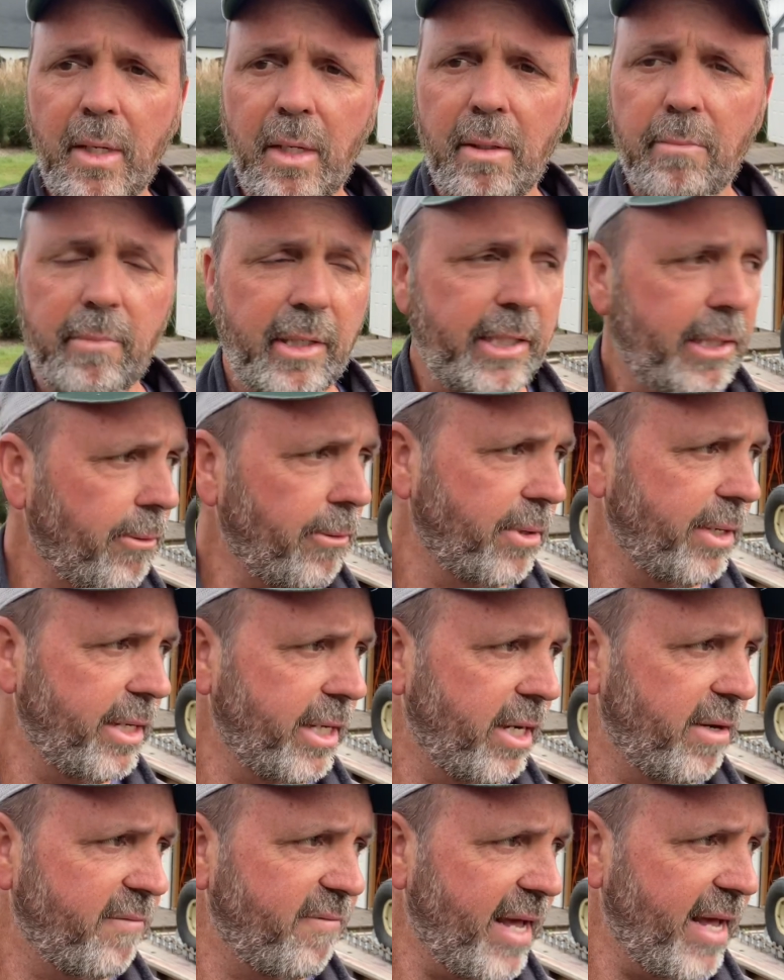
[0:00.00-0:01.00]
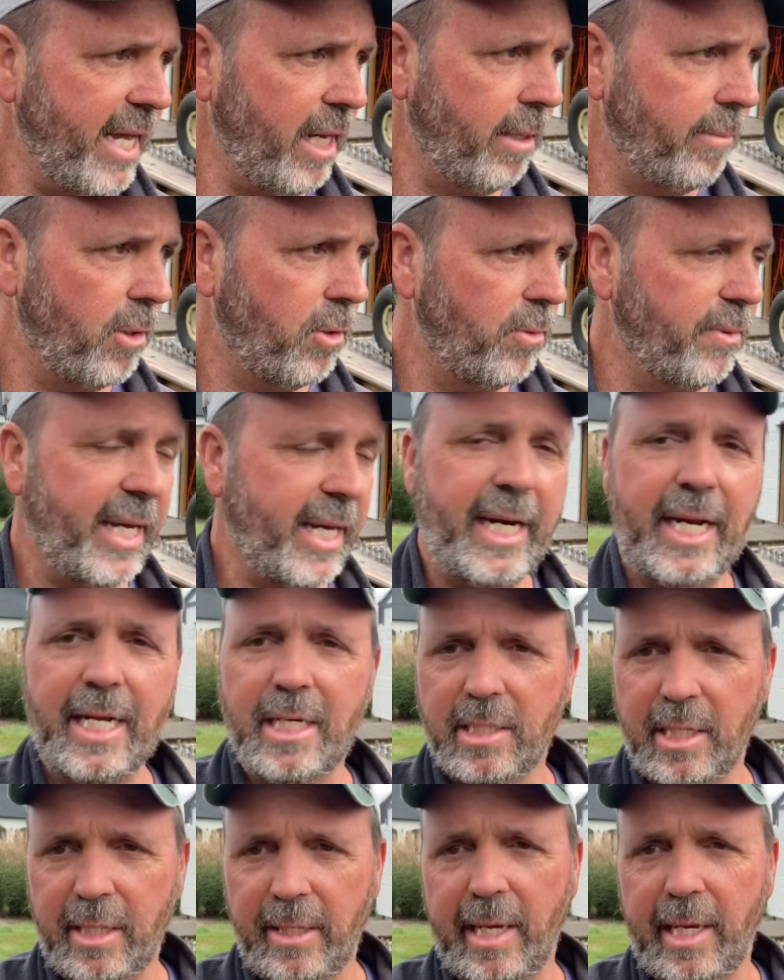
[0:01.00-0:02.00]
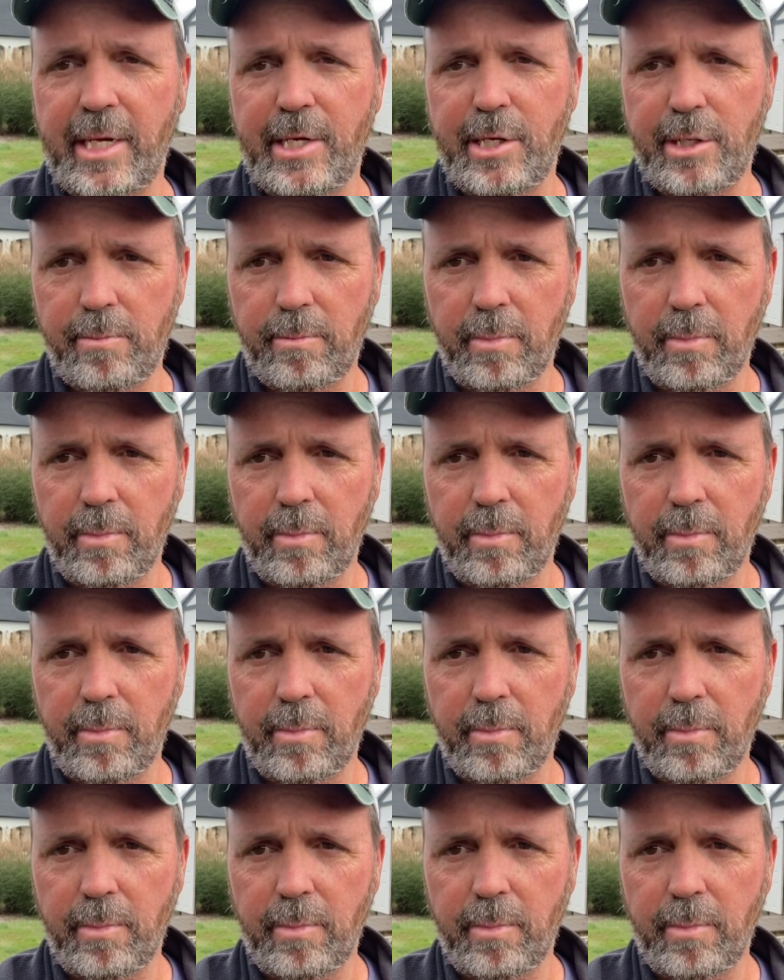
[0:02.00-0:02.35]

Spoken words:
but there were none available and they didn't say they